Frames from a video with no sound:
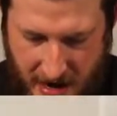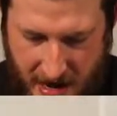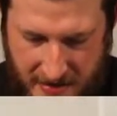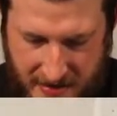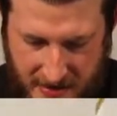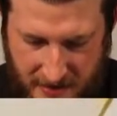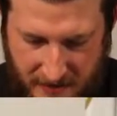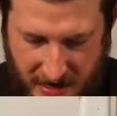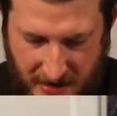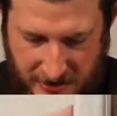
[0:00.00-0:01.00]
I think
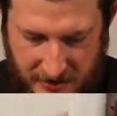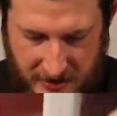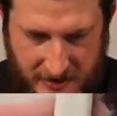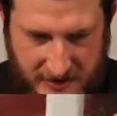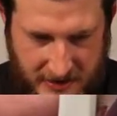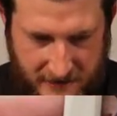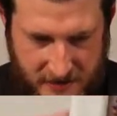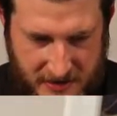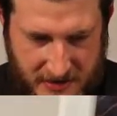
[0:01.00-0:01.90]
I'm actually gonna save this